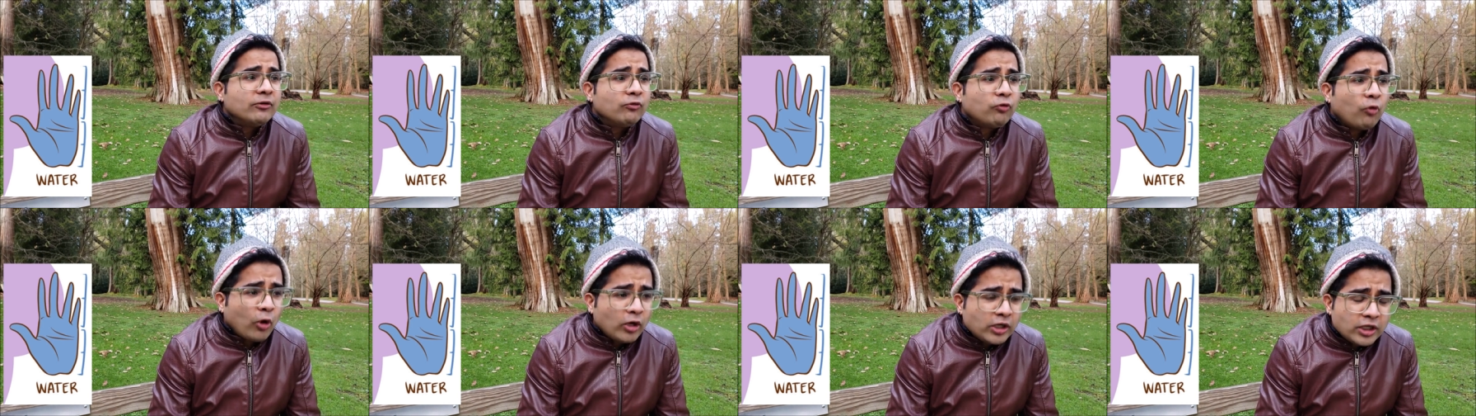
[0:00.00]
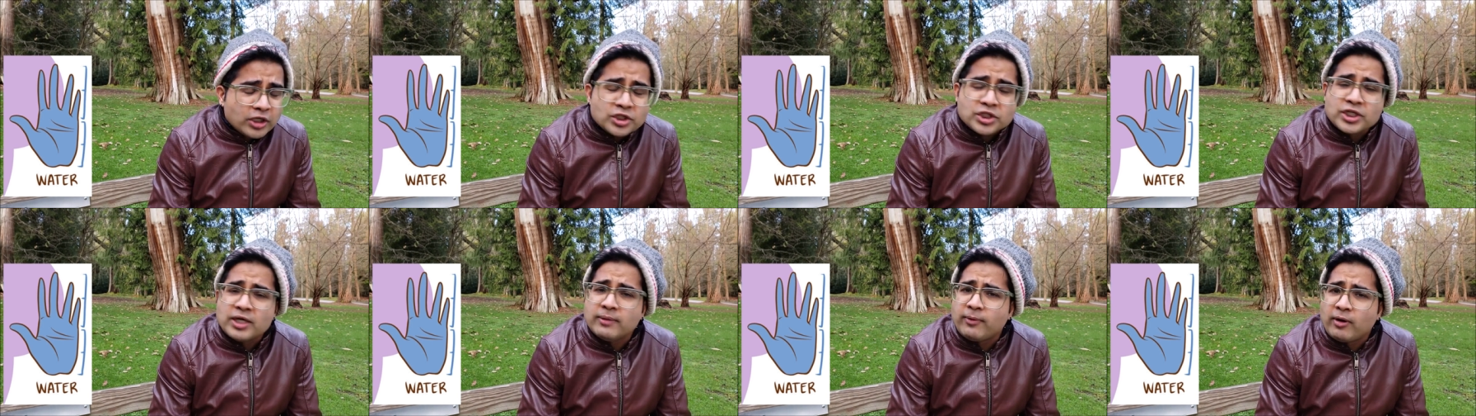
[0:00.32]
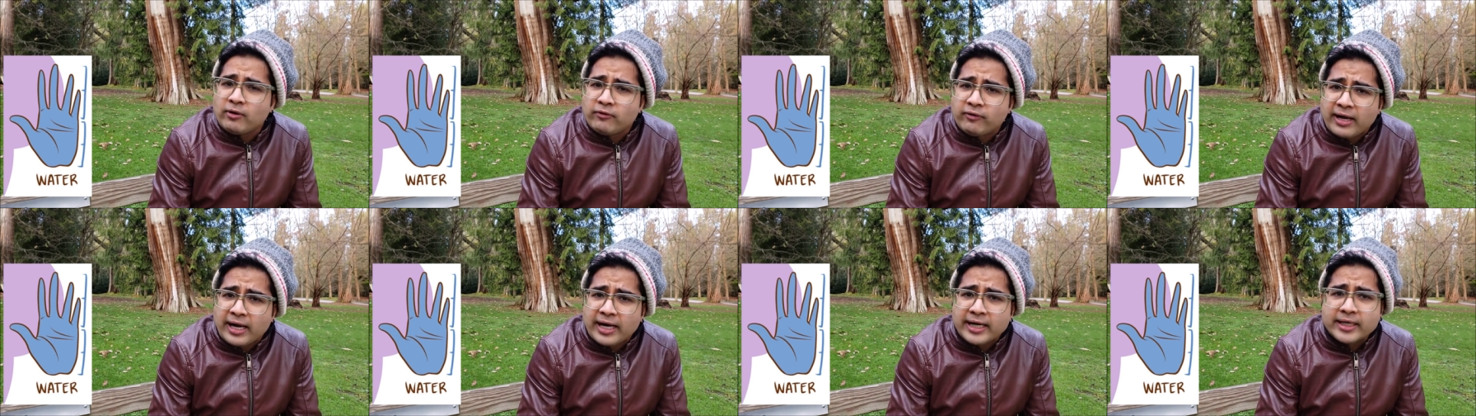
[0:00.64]
water shape
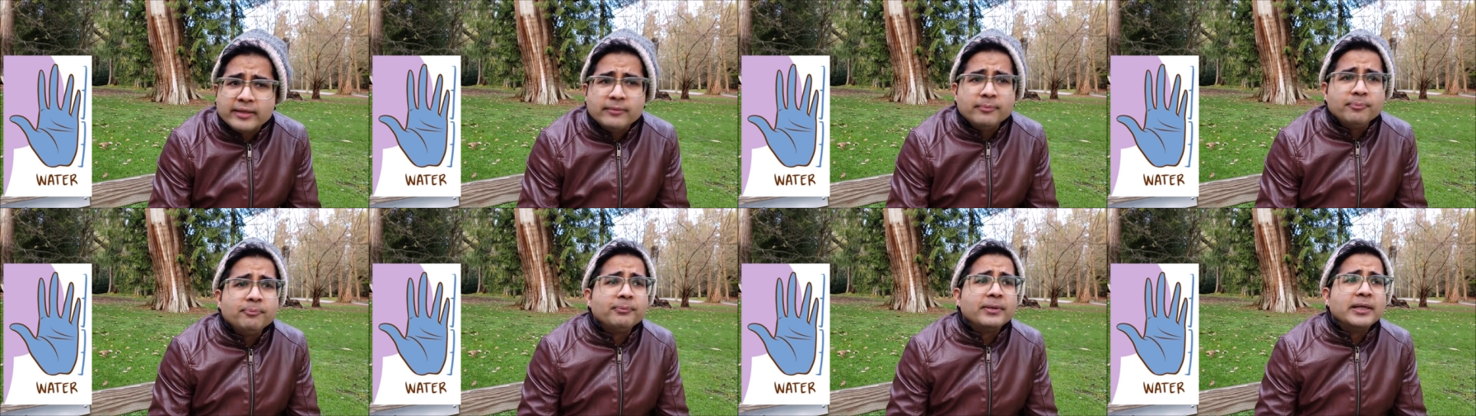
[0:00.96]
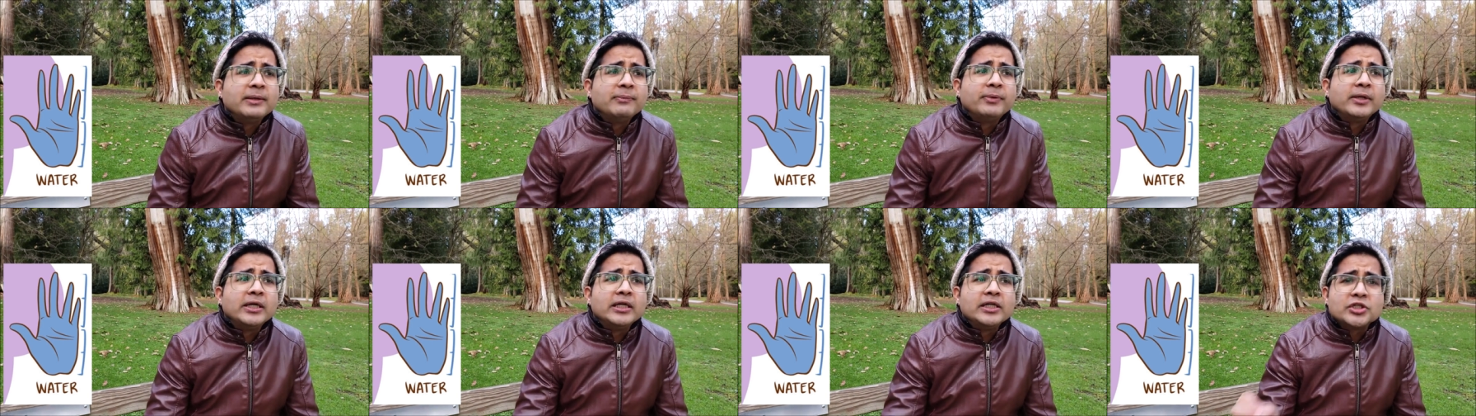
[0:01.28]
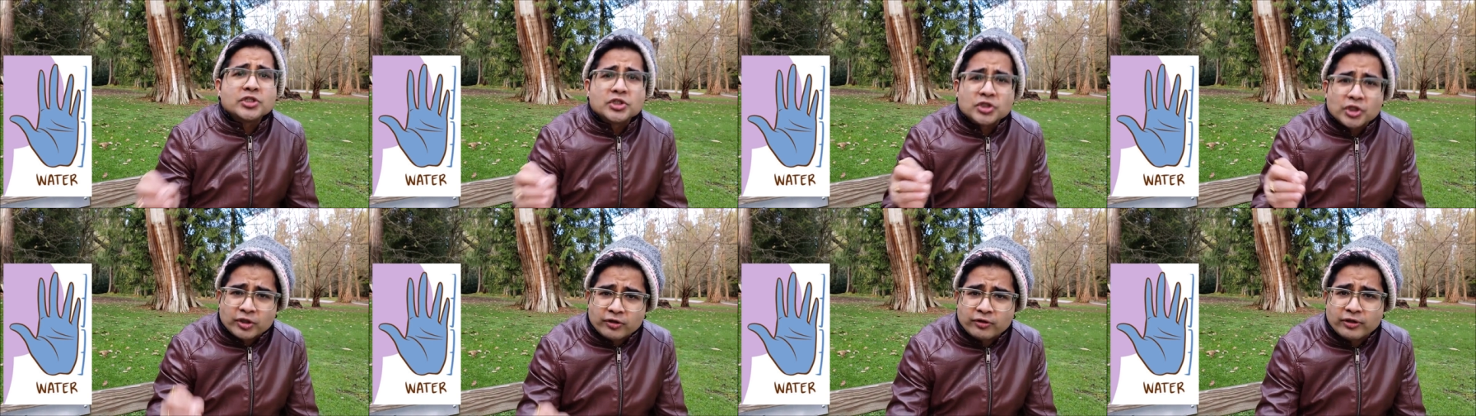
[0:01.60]
of hand people
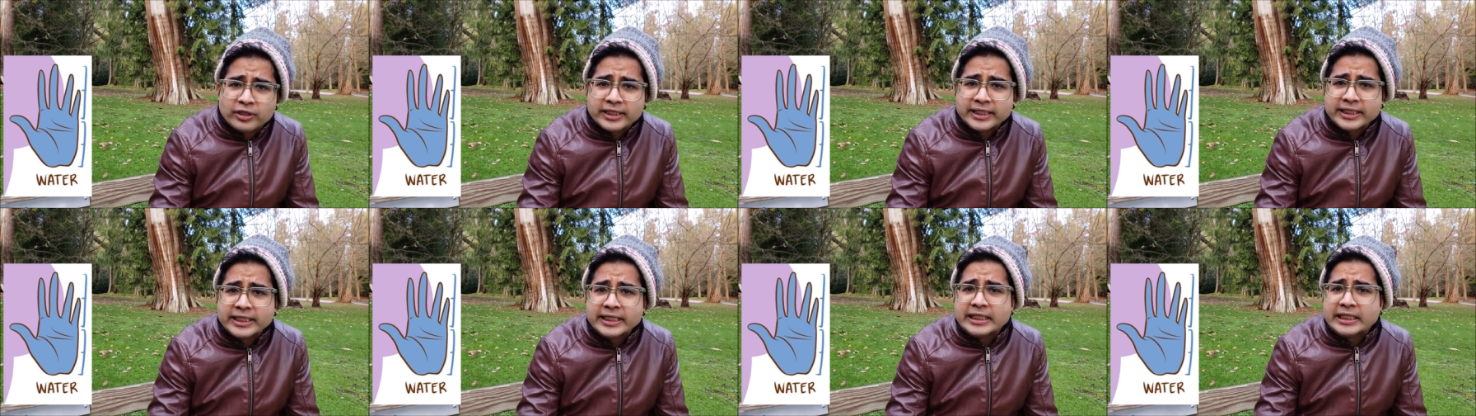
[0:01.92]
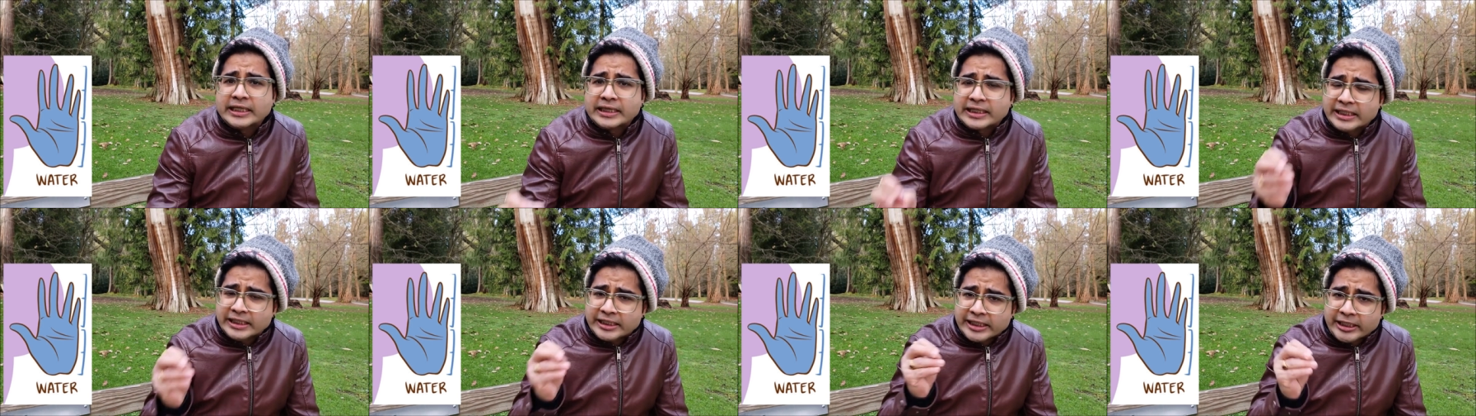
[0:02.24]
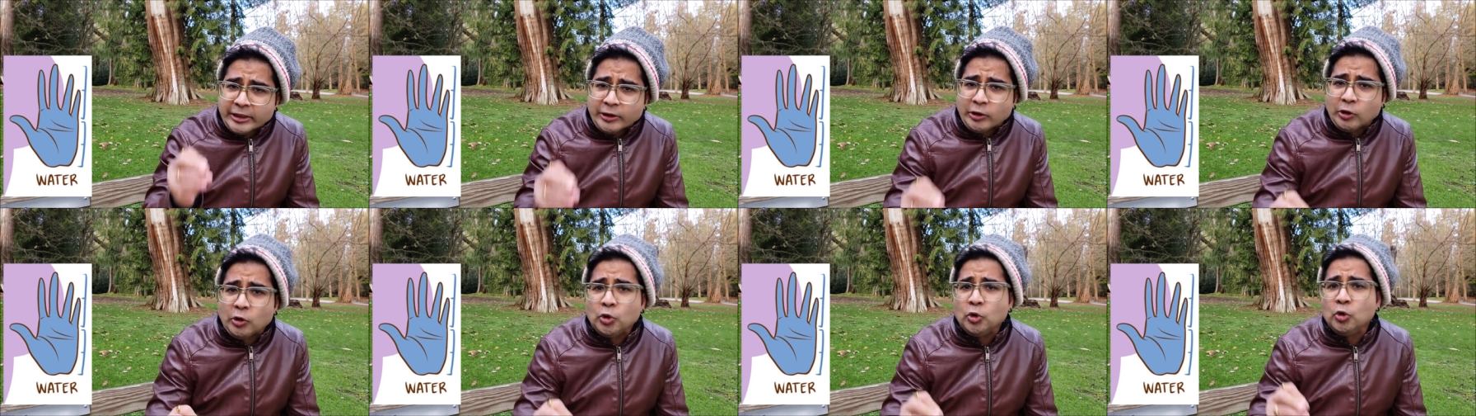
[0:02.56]
generally, they
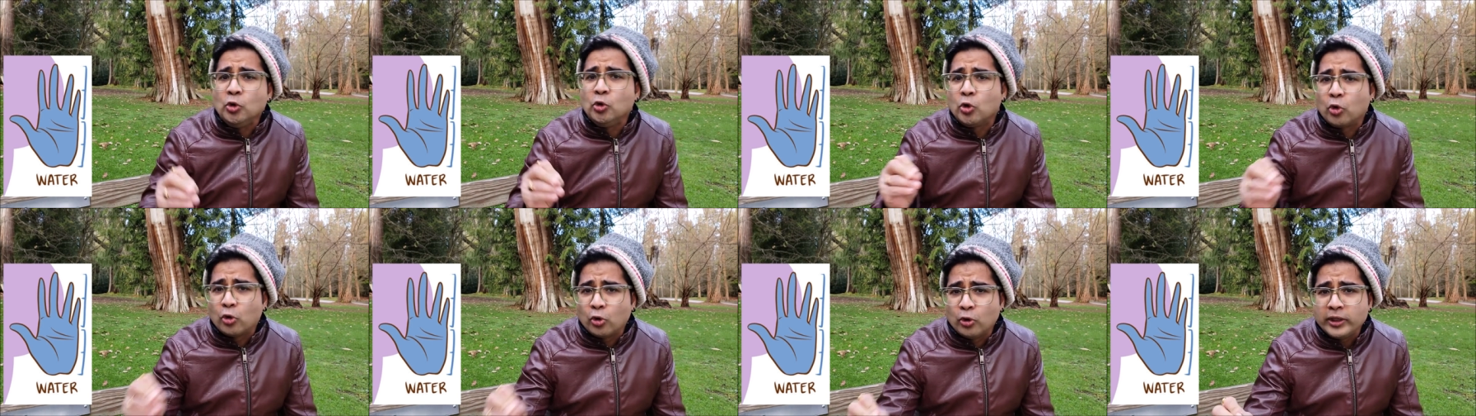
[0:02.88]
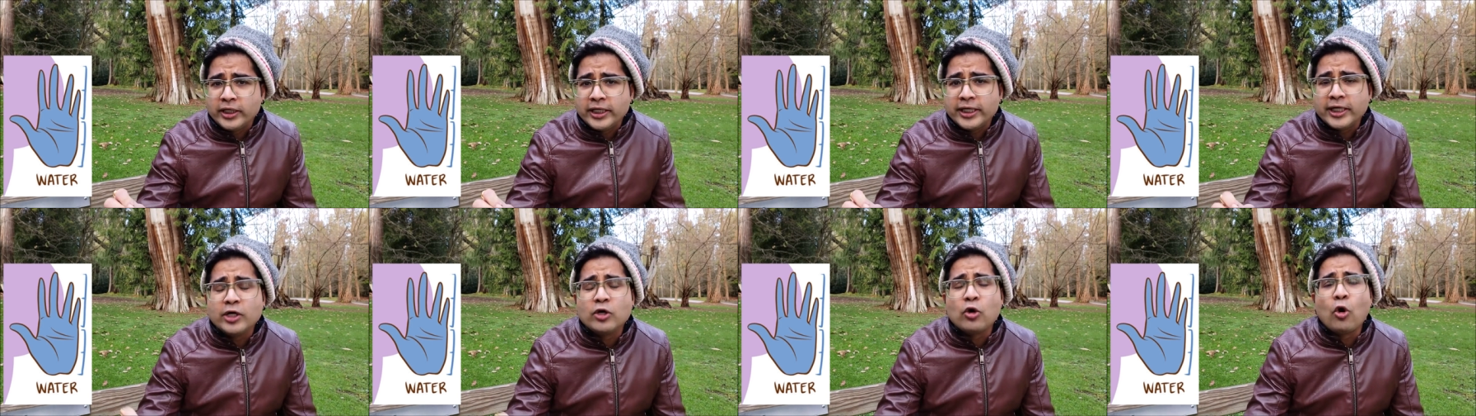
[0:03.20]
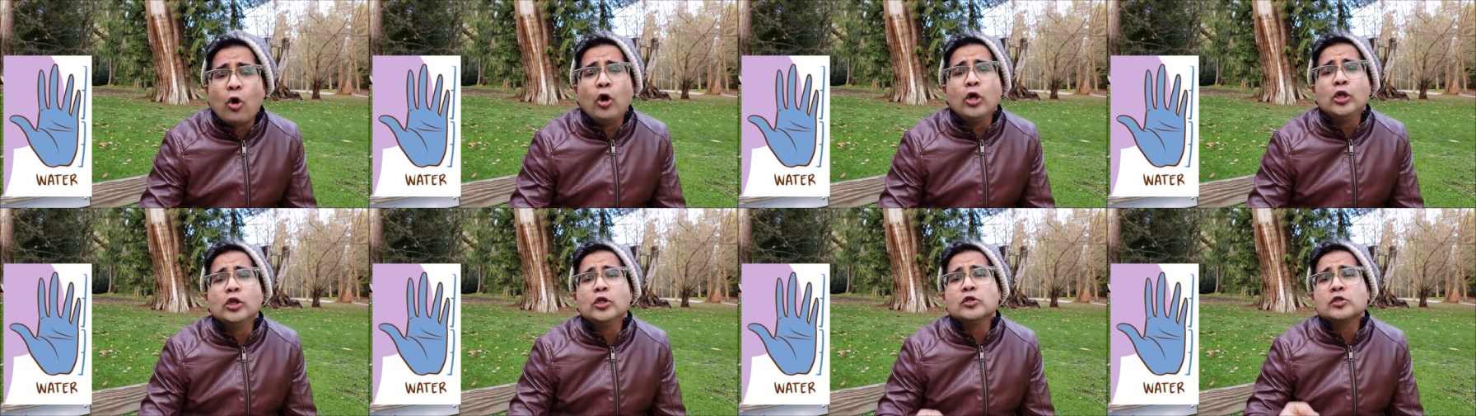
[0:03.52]
tend to do good in
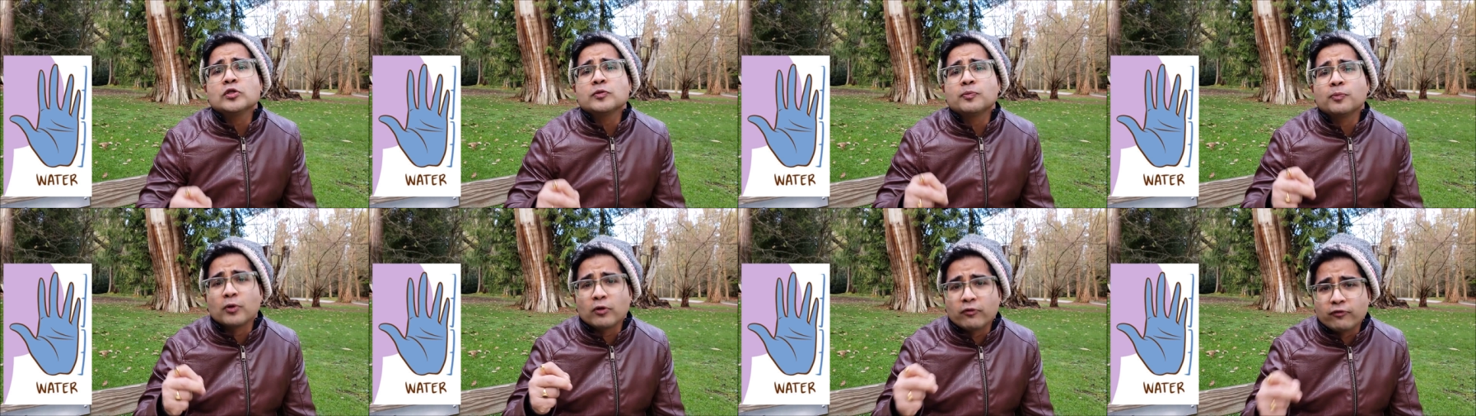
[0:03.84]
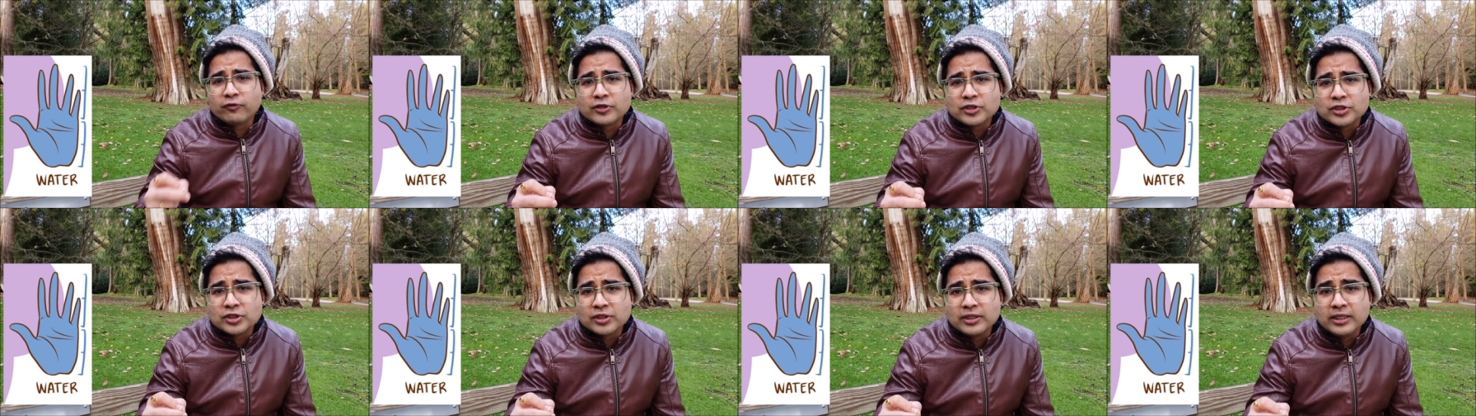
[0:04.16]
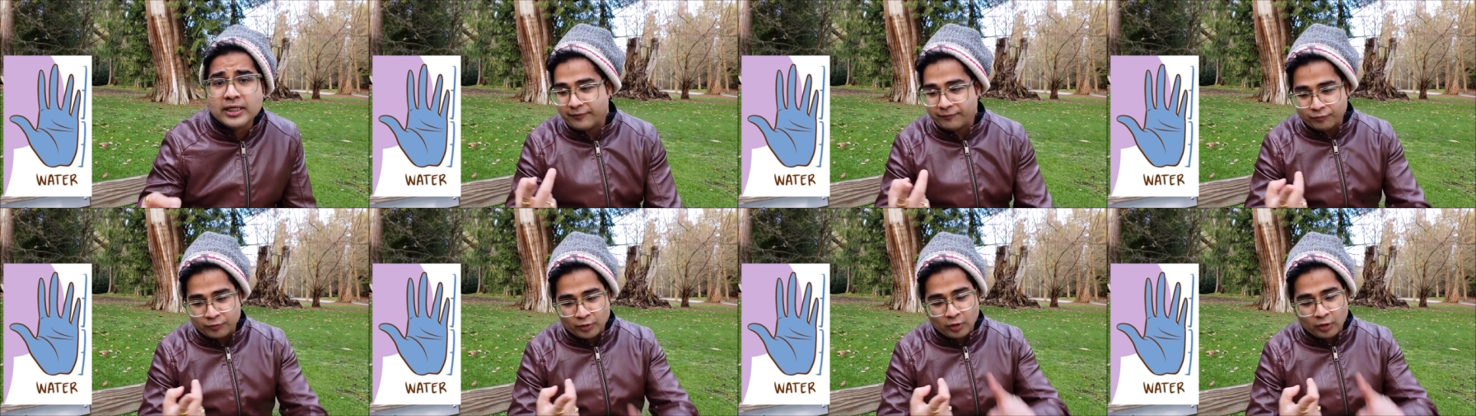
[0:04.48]
all those professions.